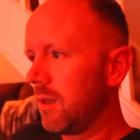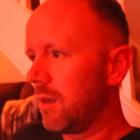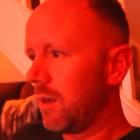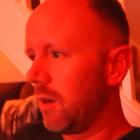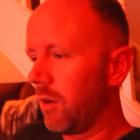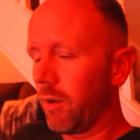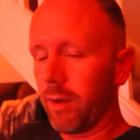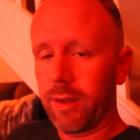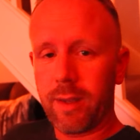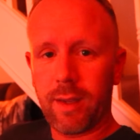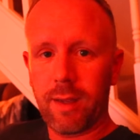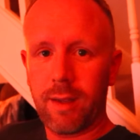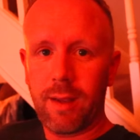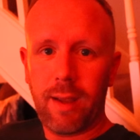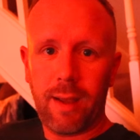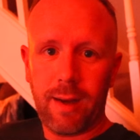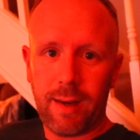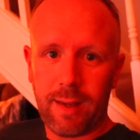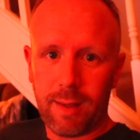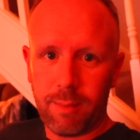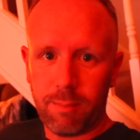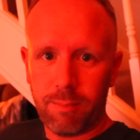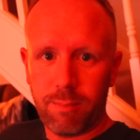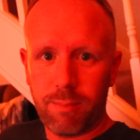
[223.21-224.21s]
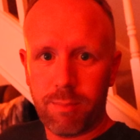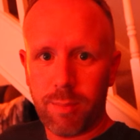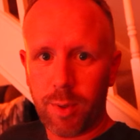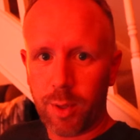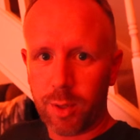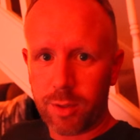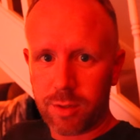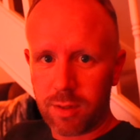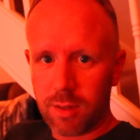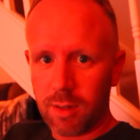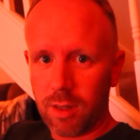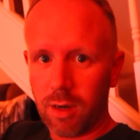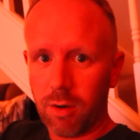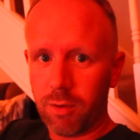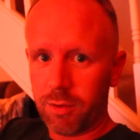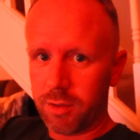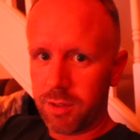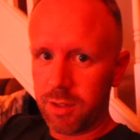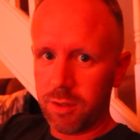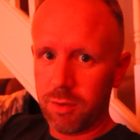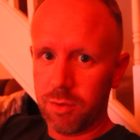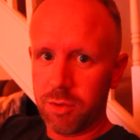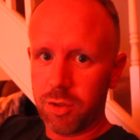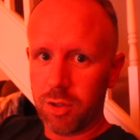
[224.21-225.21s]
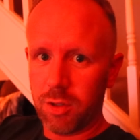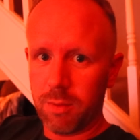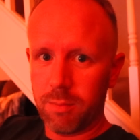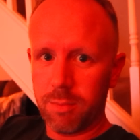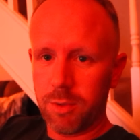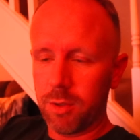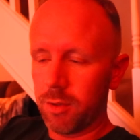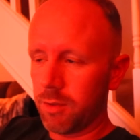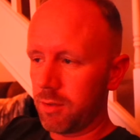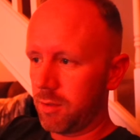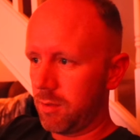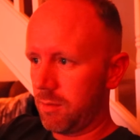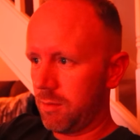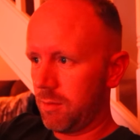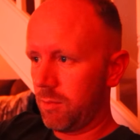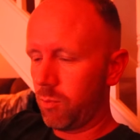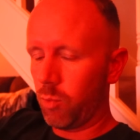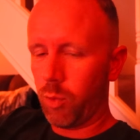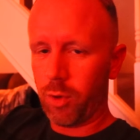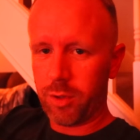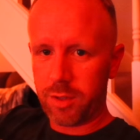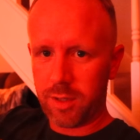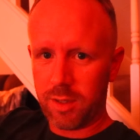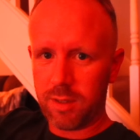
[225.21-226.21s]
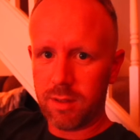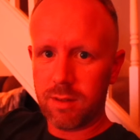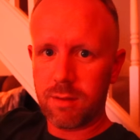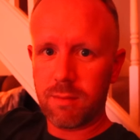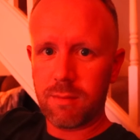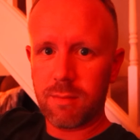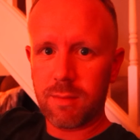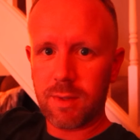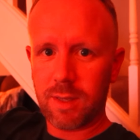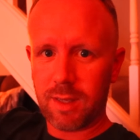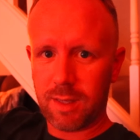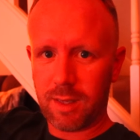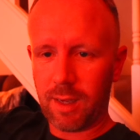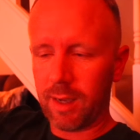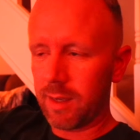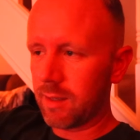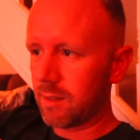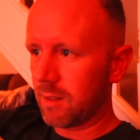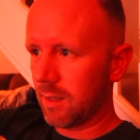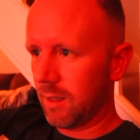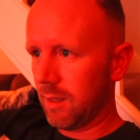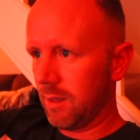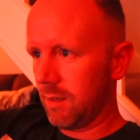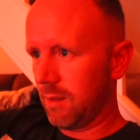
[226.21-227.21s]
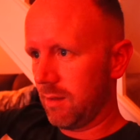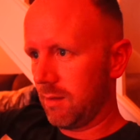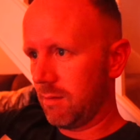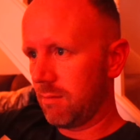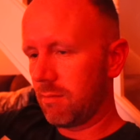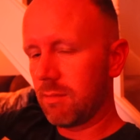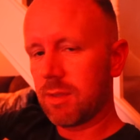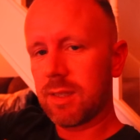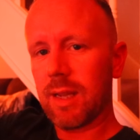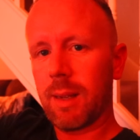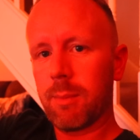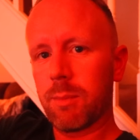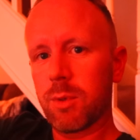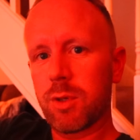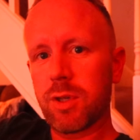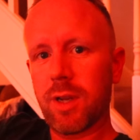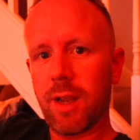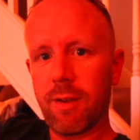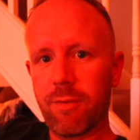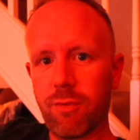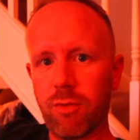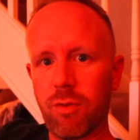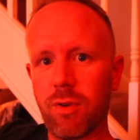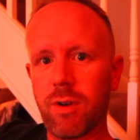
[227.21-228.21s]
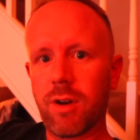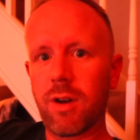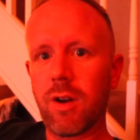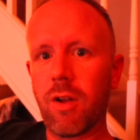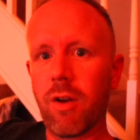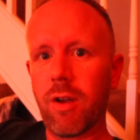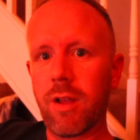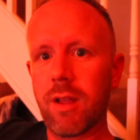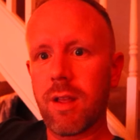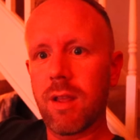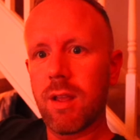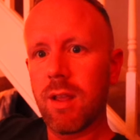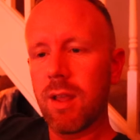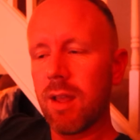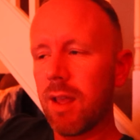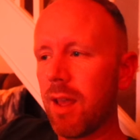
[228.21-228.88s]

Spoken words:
like any person that likes YouTube does, watches Casey and Sam Sheffer on a night.